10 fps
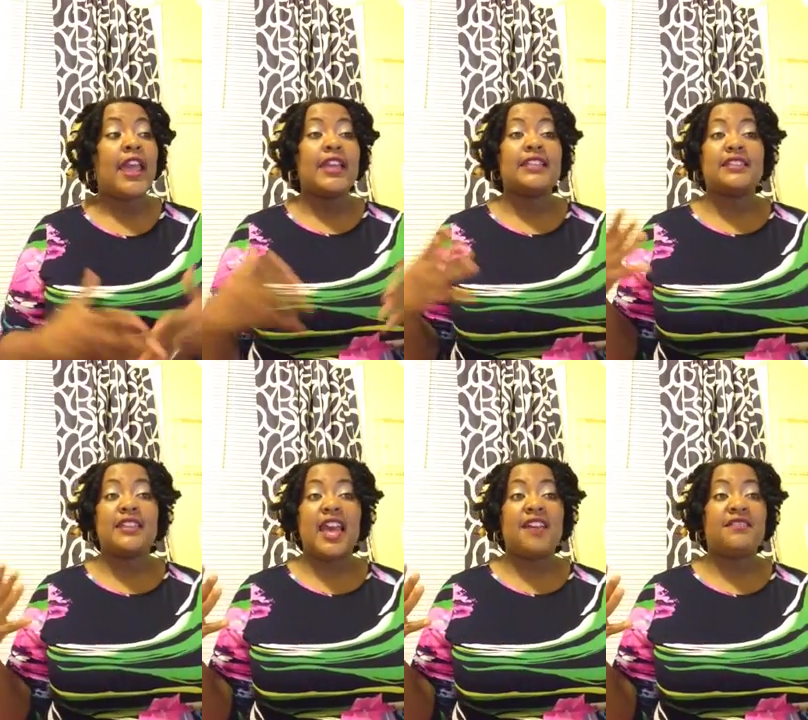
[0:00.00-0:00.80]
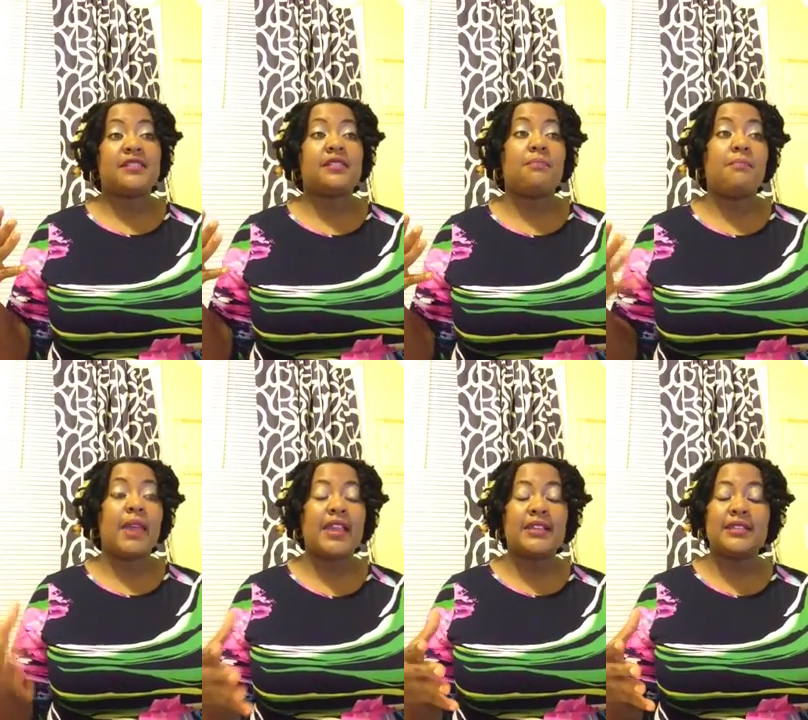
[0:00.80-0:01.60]
His staff is
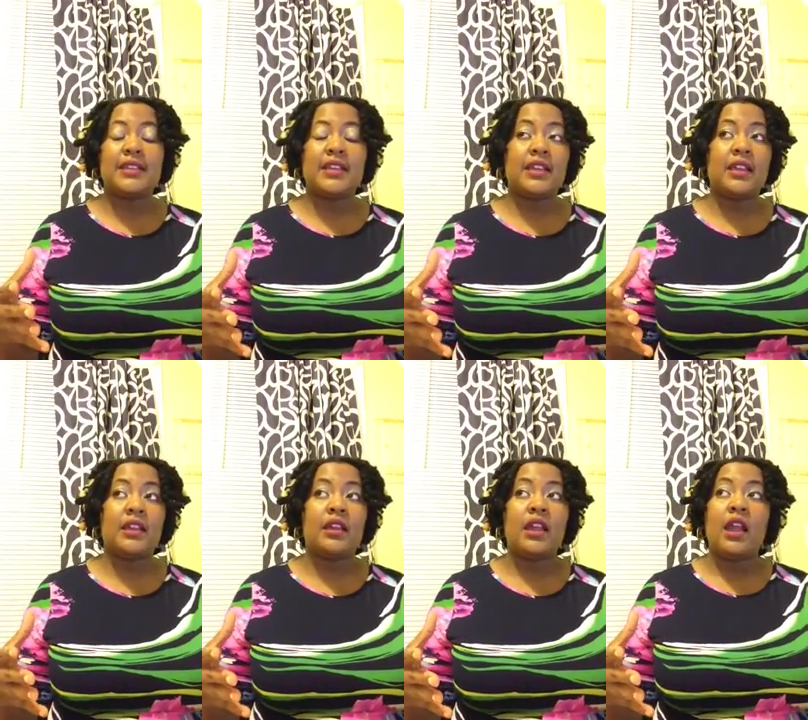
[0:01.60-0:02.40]
amazing.